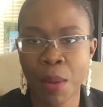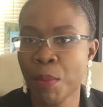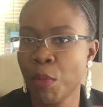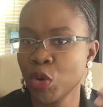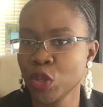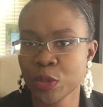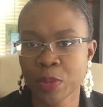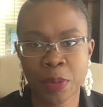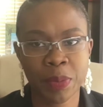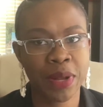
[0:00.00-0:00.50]

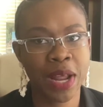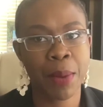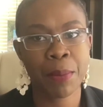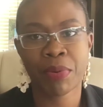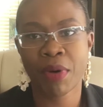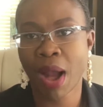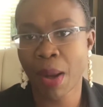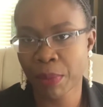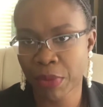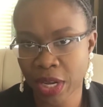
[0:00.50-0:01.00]
Most people are in
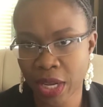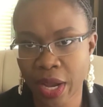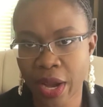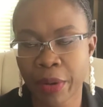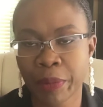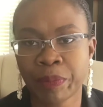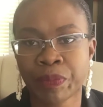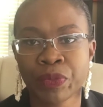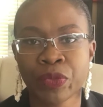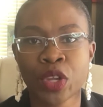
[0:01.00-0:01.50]
primary care.
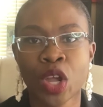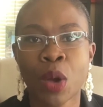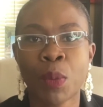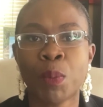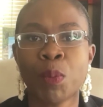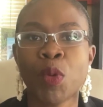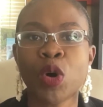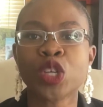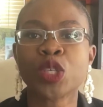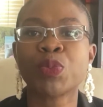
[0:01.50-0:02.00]

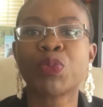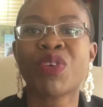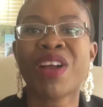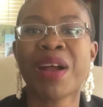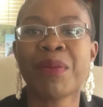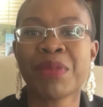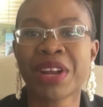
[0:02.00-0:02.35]
Most primary